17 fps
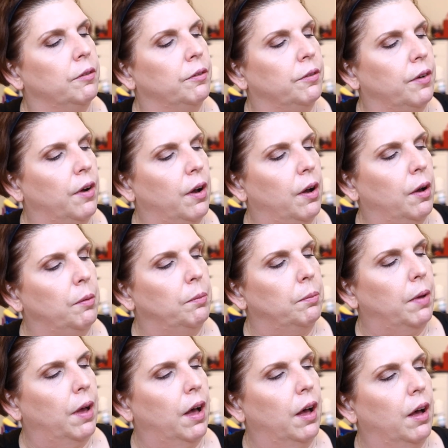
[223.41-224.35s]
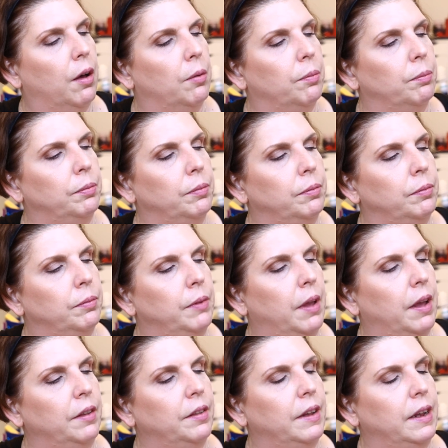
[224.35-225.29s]
from um,
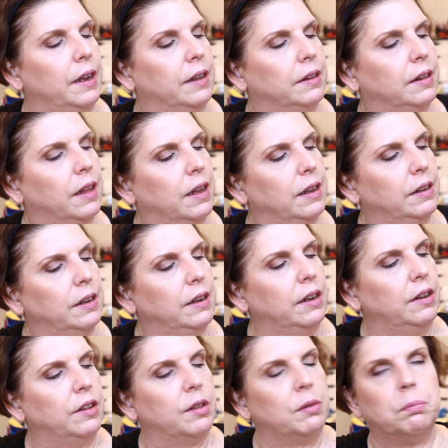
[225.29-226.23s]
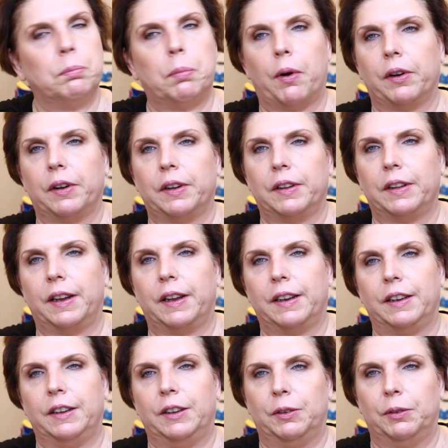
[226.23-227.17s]
Nails Inc London, Sparkle
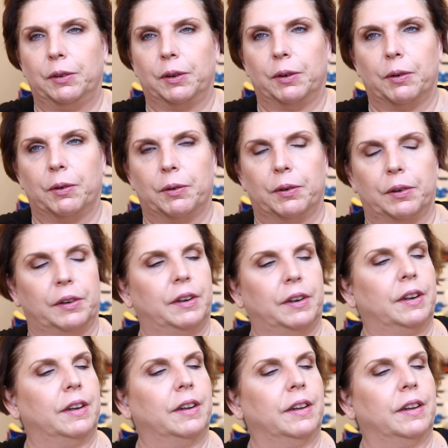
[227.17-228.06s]
Like a Unicorn.